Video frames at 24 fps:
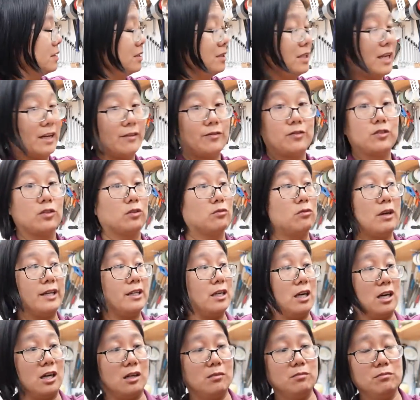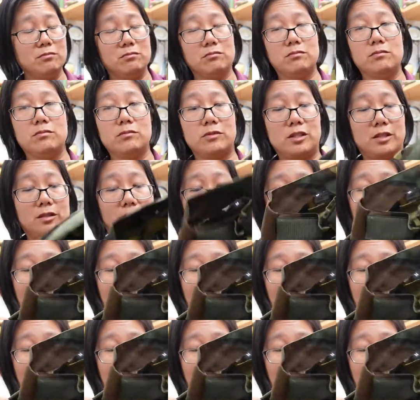left or right arm, didn't